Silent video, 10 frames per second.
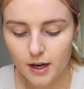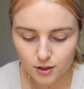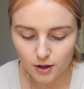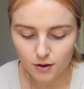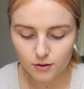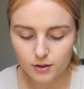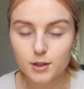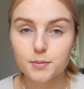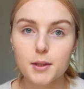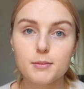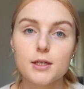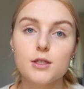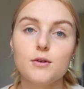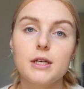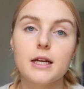so sometimes I
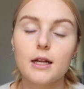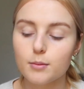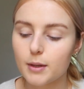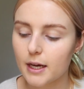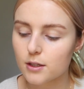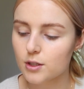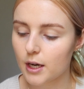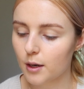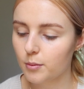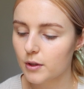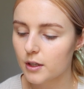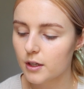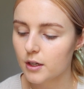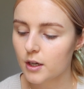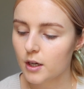do need a little bit extra help with it.